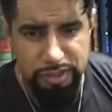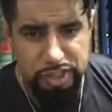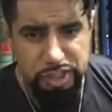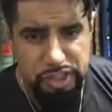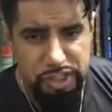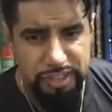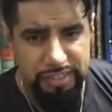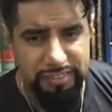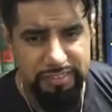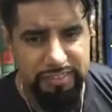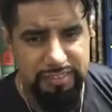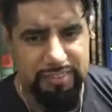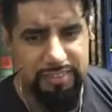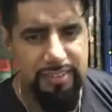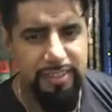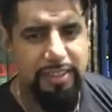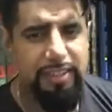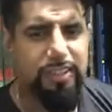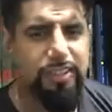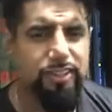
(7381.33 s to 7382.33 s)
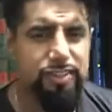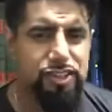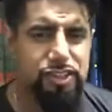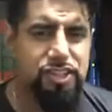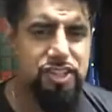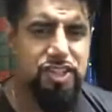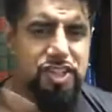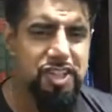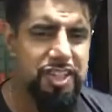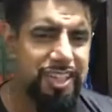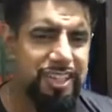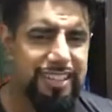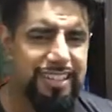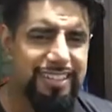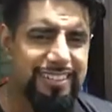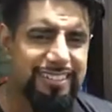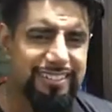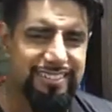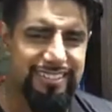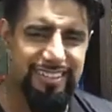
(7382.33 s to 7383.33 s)
cheese?
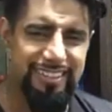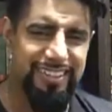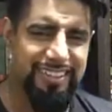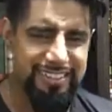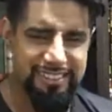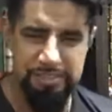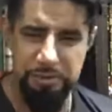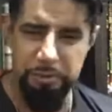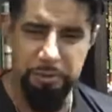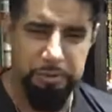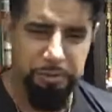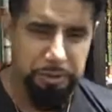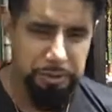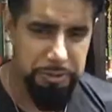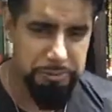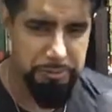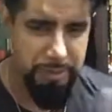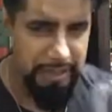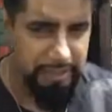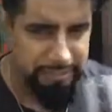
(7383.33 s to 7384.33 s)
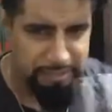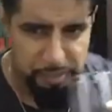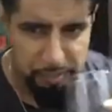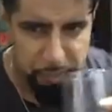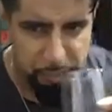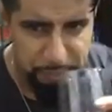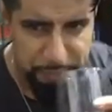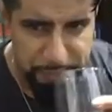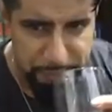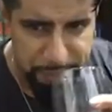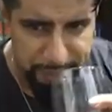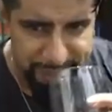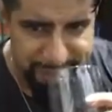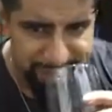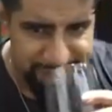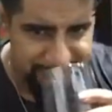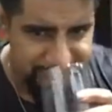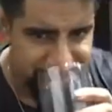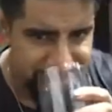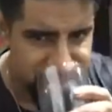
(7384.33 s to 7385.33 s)
Cheese. It's all good, man. Don't worry about
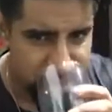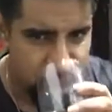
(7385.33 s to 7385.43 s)
cheese